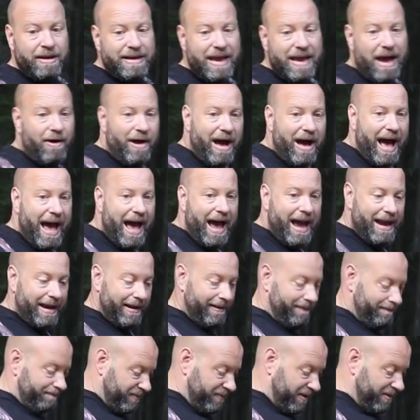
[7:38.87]
Now
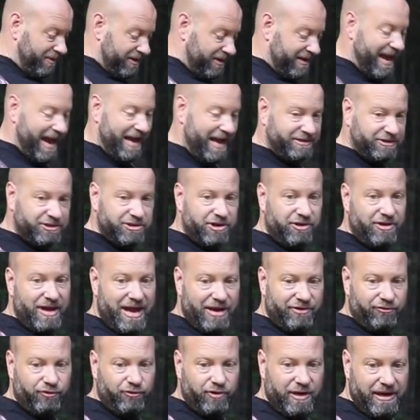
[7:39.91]
I am attached to
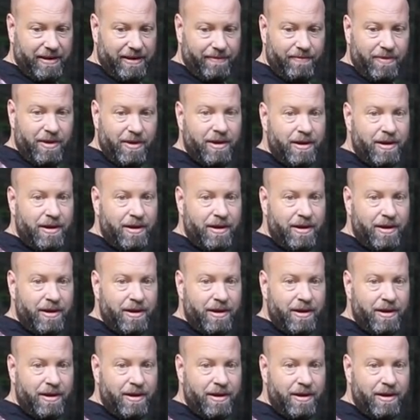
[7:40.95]
that tree.